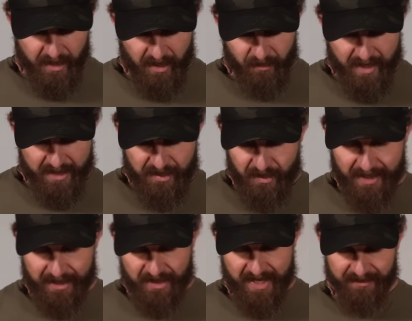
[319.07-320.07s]
gun range, you
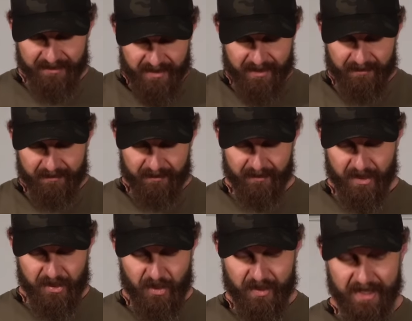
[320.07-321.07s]
get a chance to,
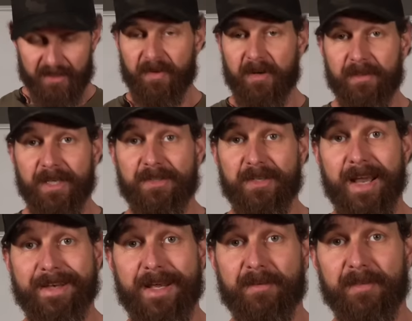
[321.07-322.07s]
to shoot an X five Legion,
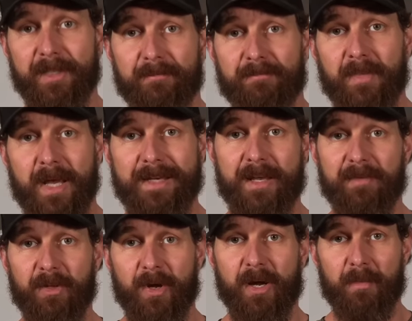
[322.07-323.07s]
I definitely, I
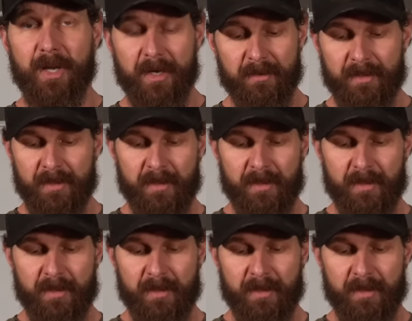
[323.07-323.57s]
definitely recommend it.